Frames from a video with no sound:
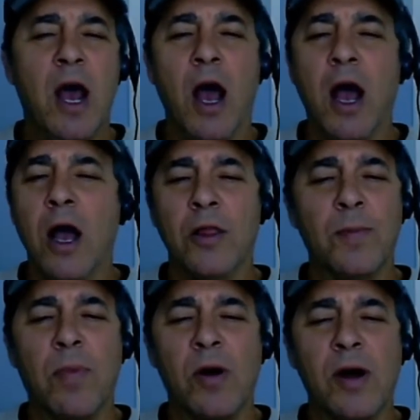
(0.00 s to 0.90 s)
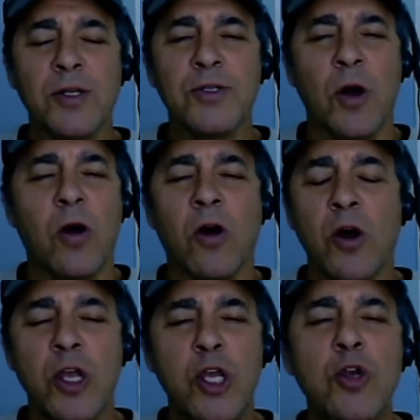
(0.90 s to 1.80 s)
The bonds
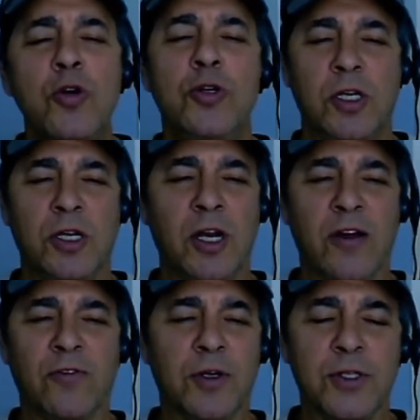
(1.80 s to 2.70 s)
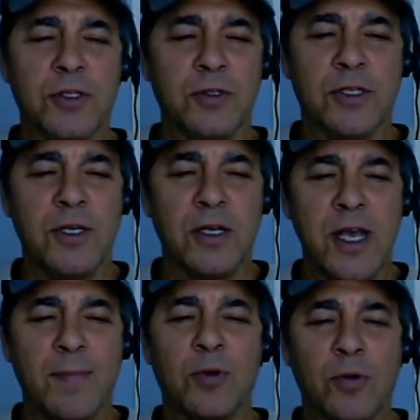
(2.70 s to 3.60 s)
are hugely leveraged to
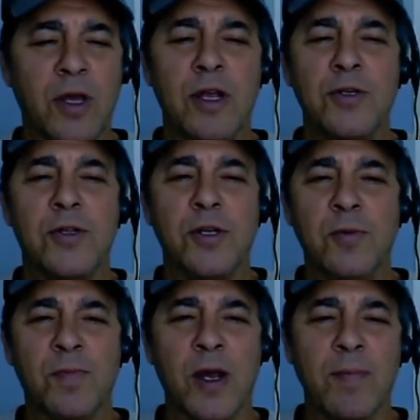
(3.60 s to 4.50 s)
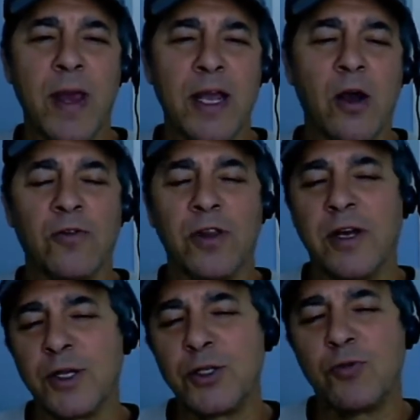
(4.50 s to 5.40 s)
capital gains that you might make over the
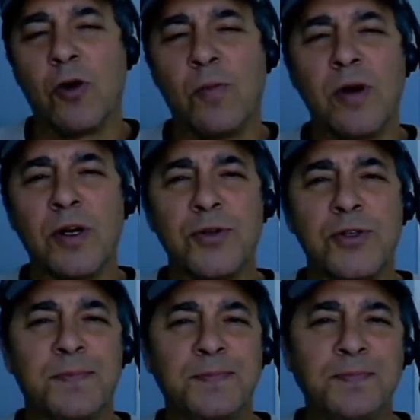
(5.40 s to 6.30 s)
next 12 months.